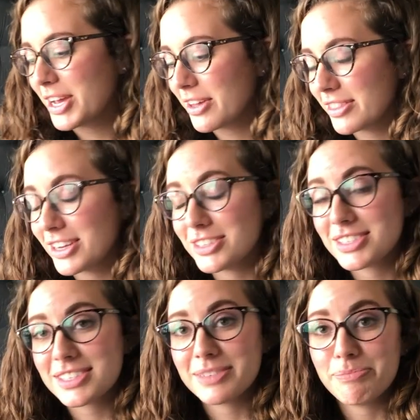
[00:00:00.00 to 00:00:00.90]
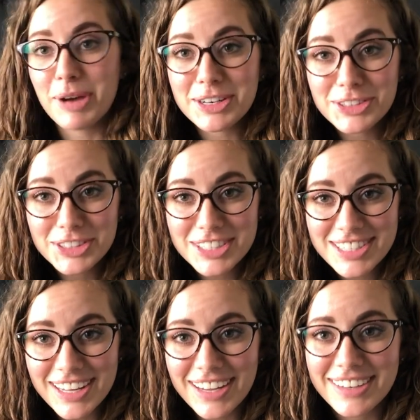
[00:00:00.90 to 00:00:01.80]
There's bundles
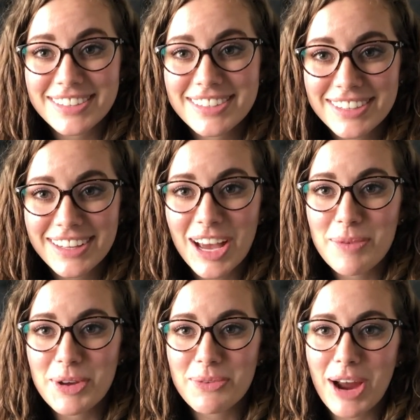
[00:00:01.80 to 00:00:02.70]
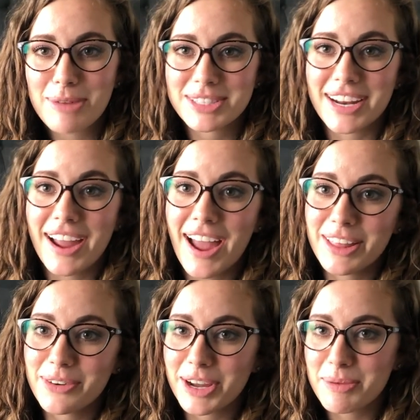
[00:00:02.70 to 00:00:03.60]
that come with wraps that I
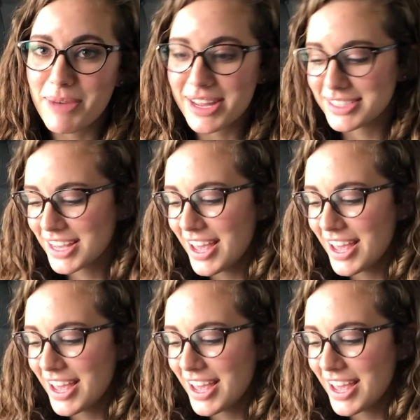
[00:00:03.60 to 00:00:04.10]
highly recommend